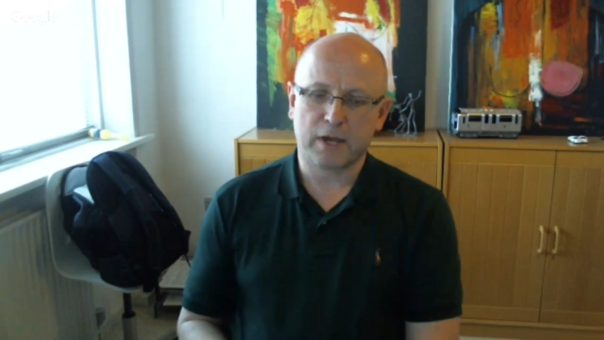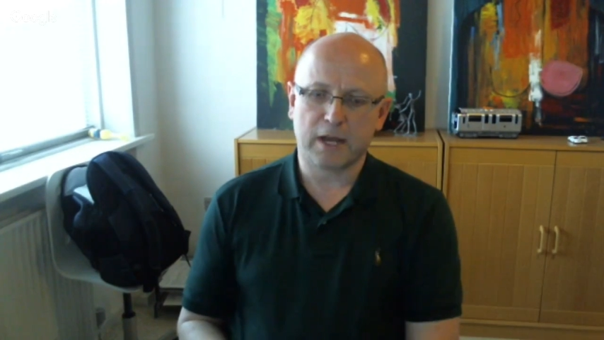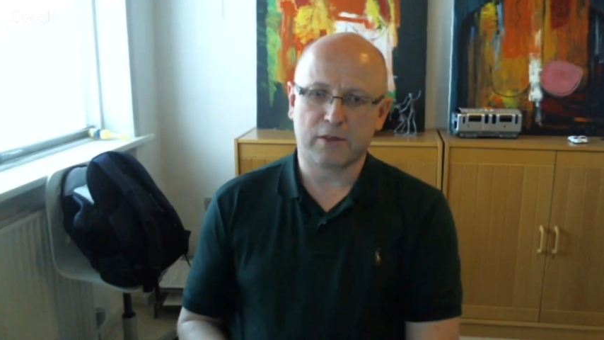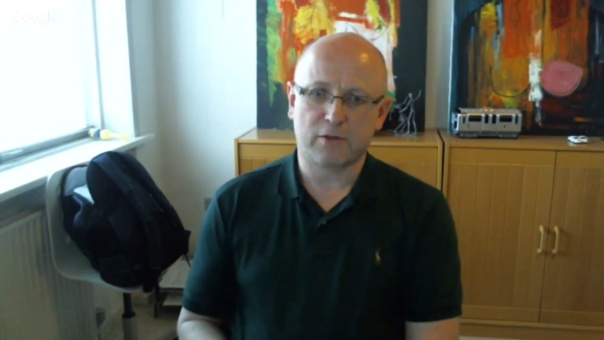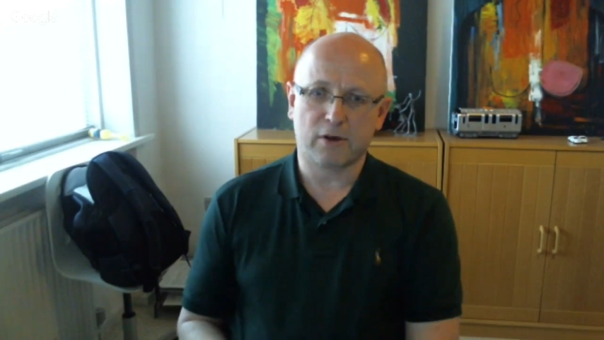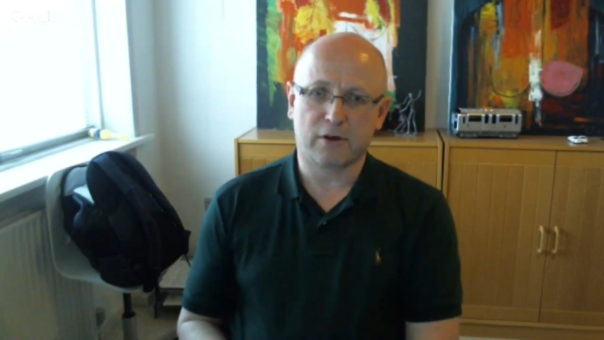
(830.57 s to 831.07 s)

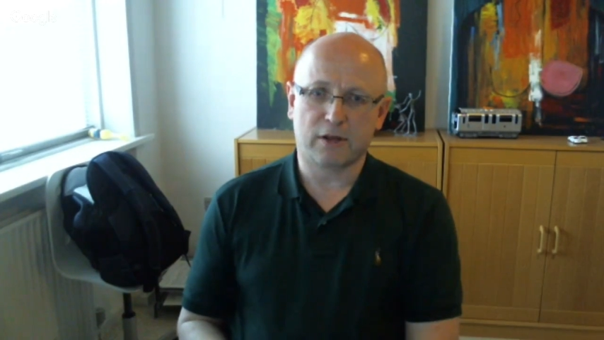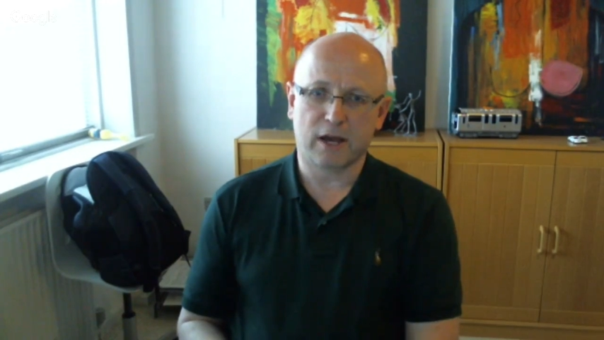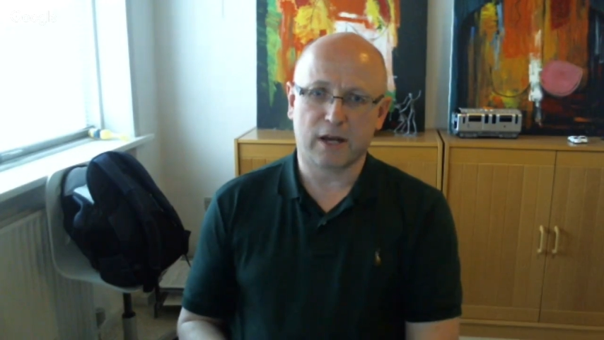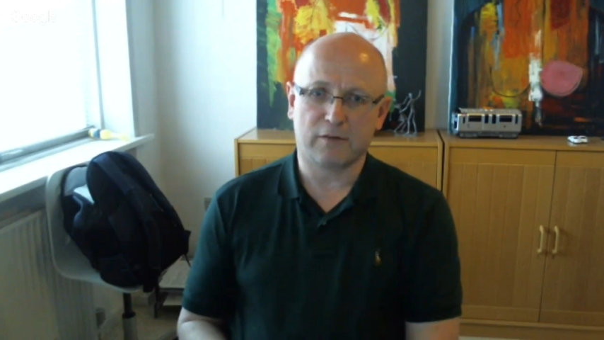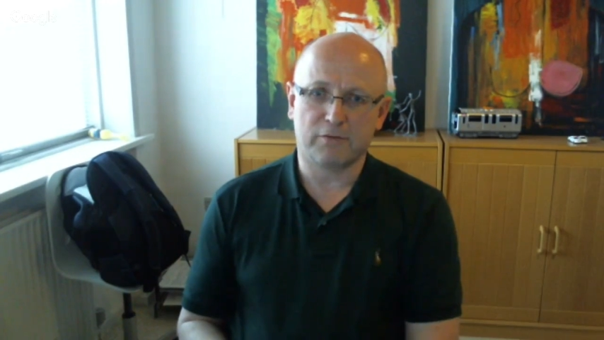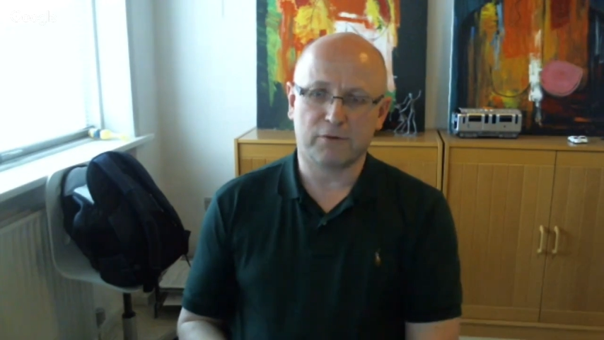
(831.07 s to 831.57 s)
create a
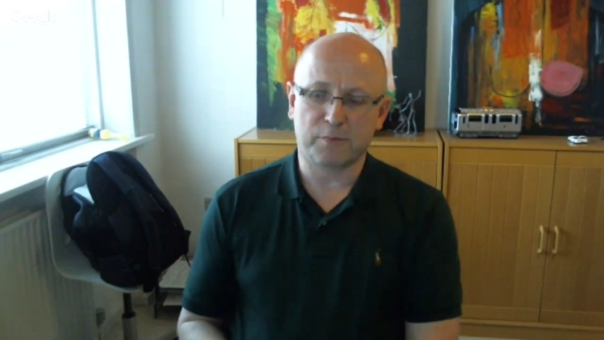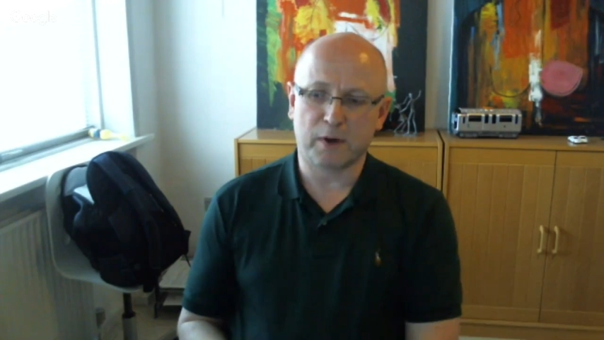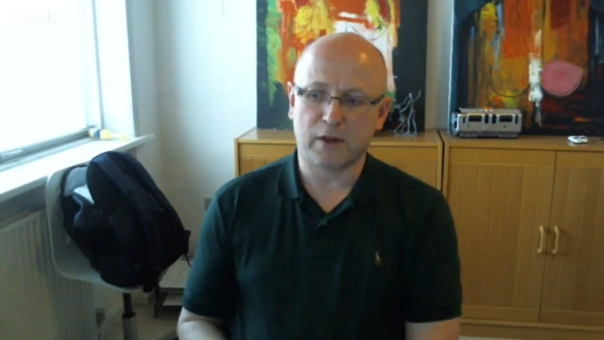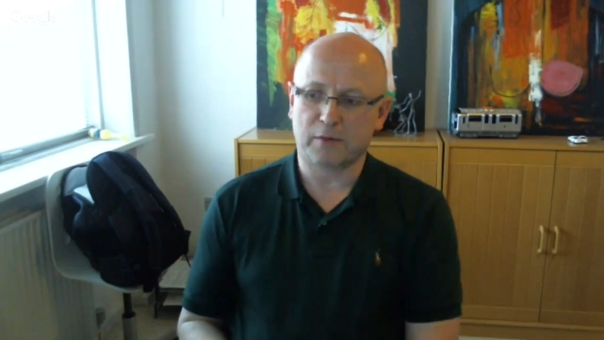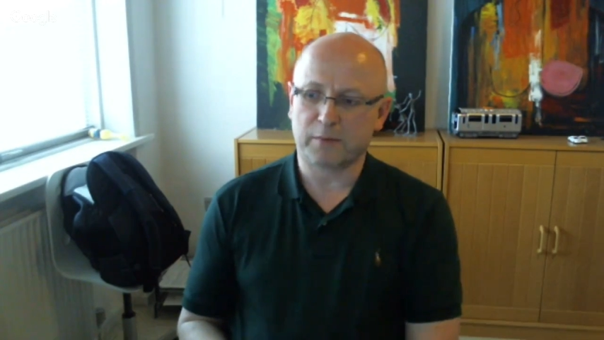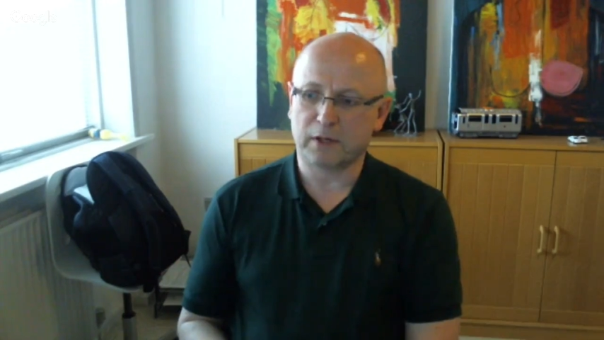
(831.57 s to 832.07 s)
certain kind of
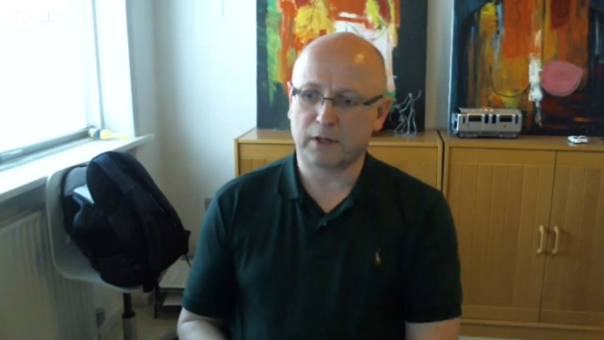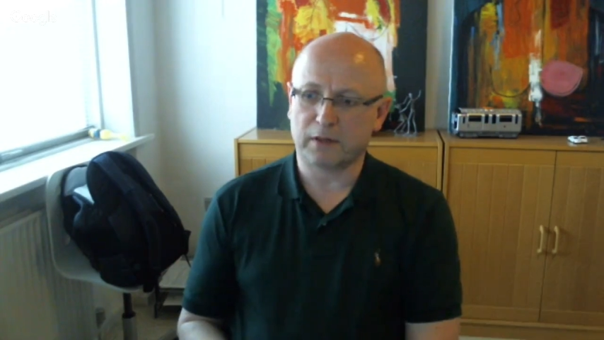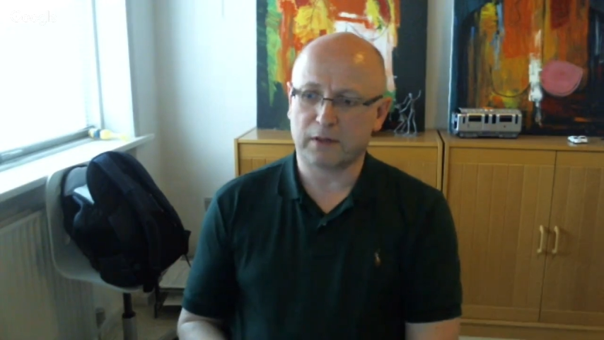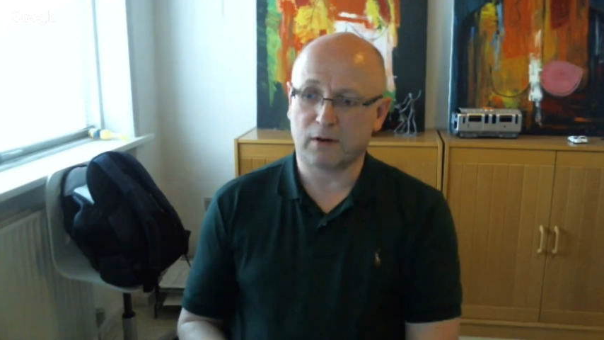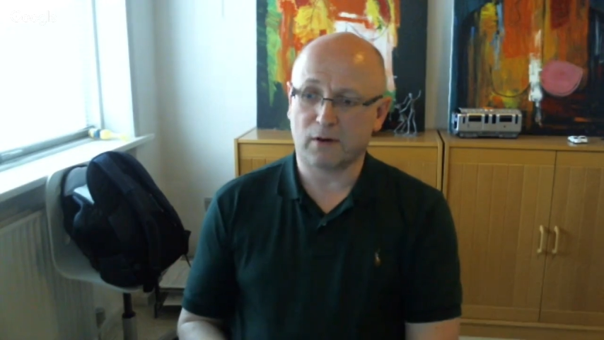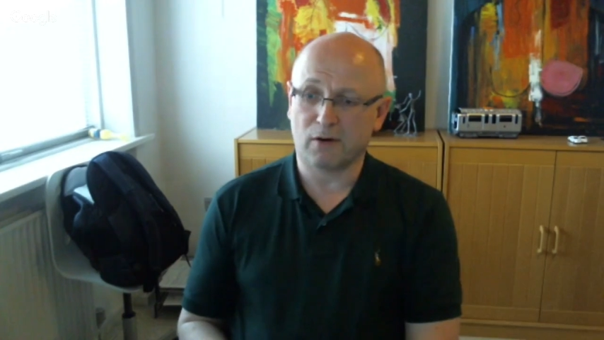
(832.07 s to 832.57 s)

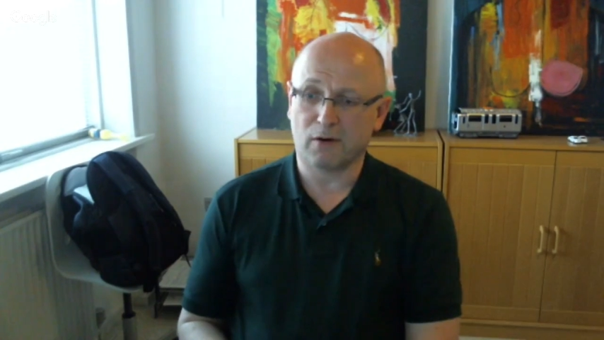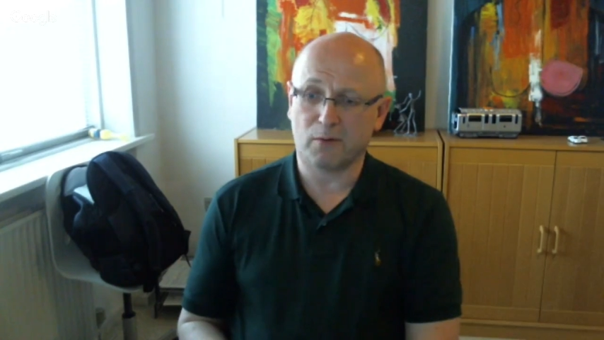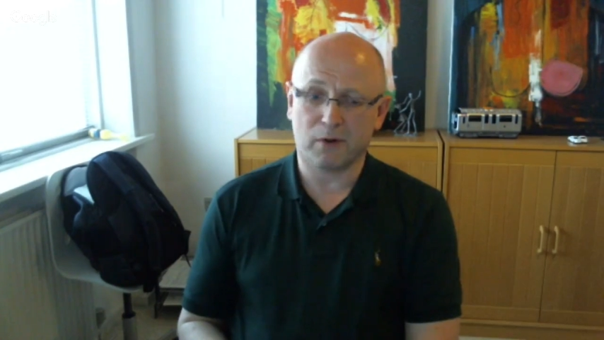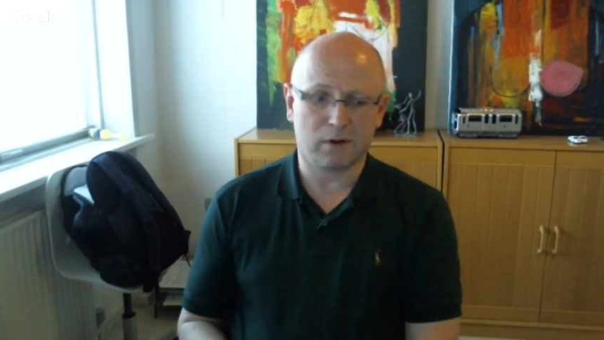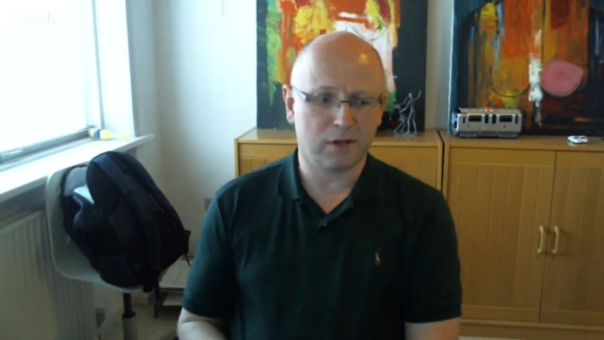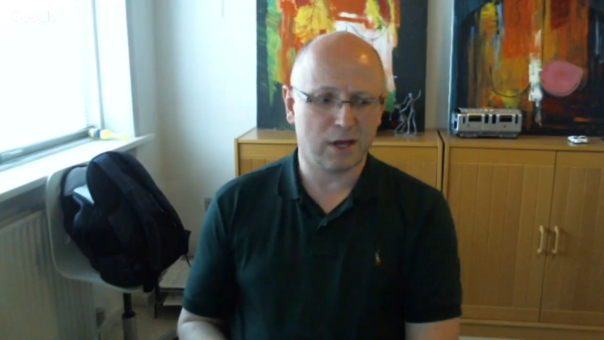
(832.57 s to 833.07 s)
responsibility,
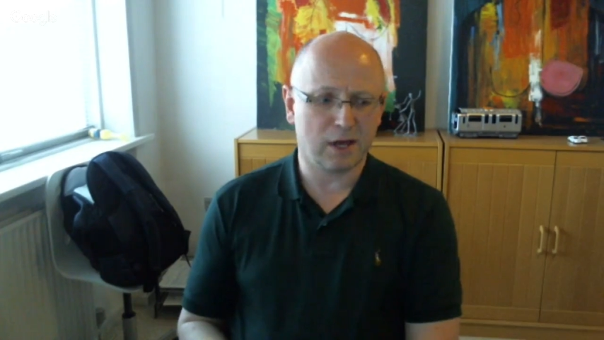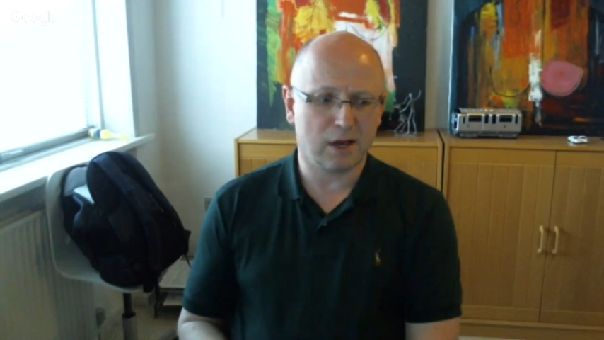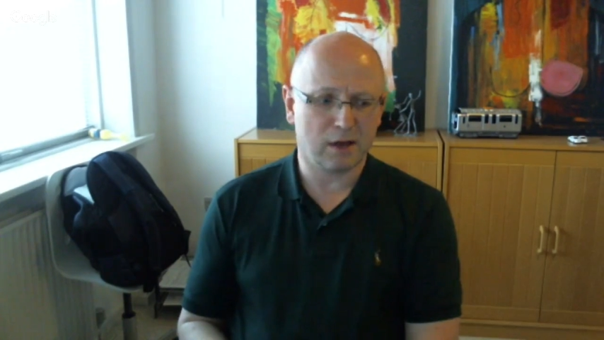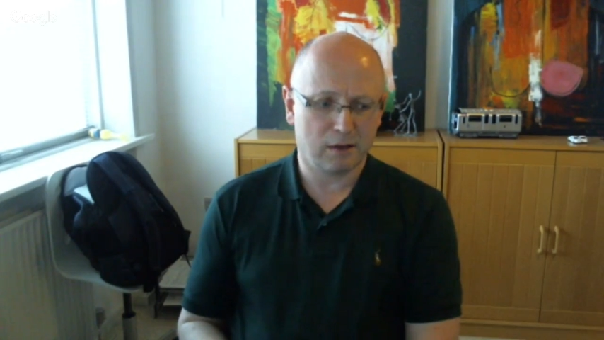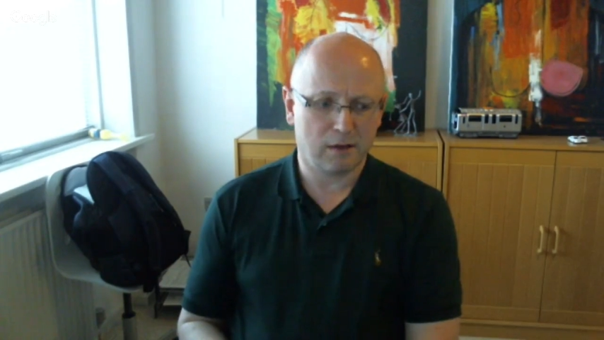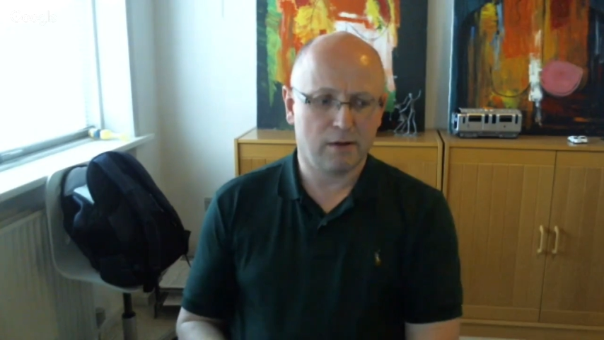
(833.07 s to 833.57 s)
or
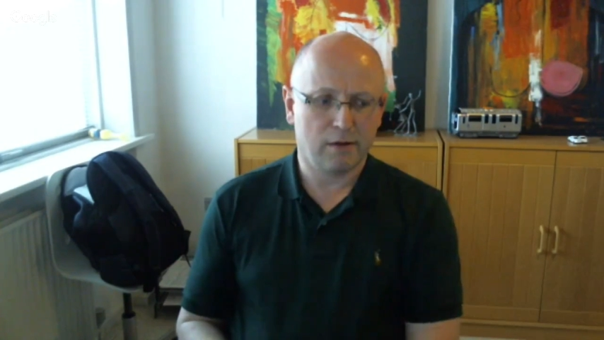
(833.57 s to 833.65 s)
yeah,